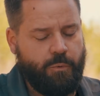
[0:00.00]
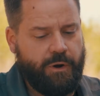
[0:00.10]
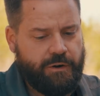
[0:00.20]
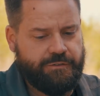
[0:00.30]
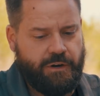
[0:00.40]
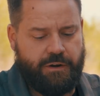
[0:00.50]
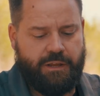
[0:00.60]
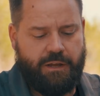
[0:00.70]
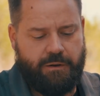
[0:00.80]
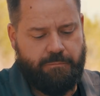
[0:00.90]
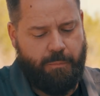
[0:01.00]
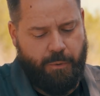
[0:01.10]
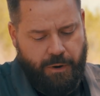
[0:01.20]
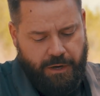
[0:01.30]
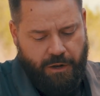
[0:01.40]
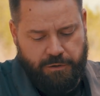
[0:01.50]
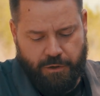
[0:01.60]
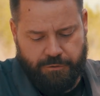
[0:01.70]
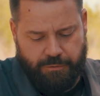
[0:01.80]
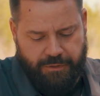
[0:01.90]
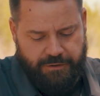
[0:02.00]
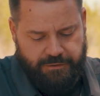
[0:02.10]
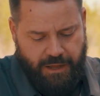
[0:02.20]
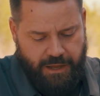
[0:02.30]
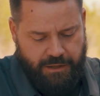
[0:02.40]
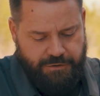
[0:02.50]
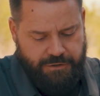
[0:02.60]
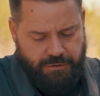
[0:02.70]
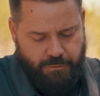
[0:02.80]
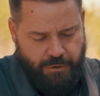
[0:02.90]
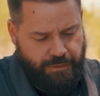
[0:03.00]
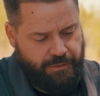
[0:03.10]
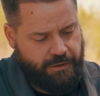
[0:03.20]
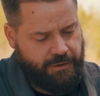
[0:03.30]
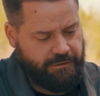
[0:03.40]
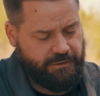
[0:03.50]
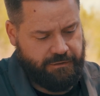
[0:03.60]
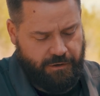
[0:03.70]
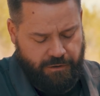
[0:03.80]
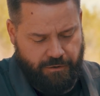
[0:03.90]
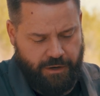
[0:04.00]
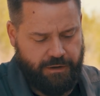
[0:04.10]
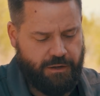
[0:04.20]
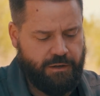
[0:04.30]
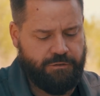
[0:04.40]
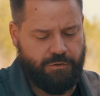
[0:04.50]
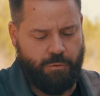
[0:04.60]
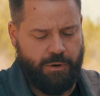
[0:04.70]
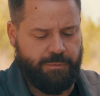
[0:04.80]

we're starting to get pretty close with this edge with the 600 grit. So what I'm